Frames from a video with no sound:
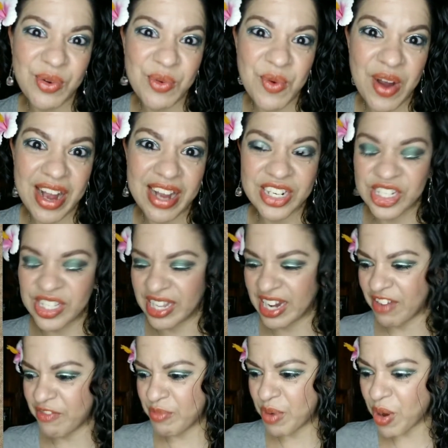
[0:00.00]
watch that
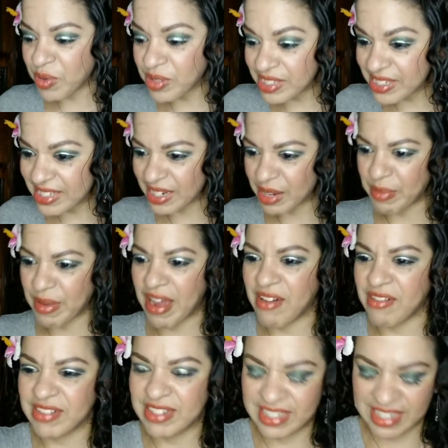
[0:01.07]
I've posted
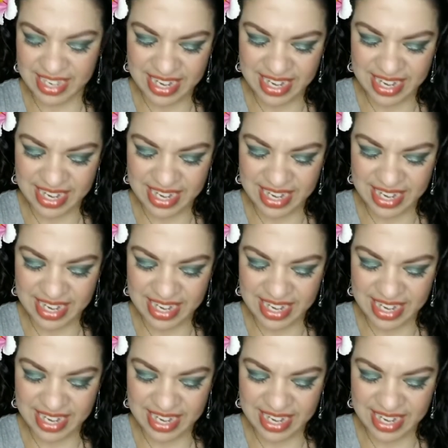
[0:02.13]
about.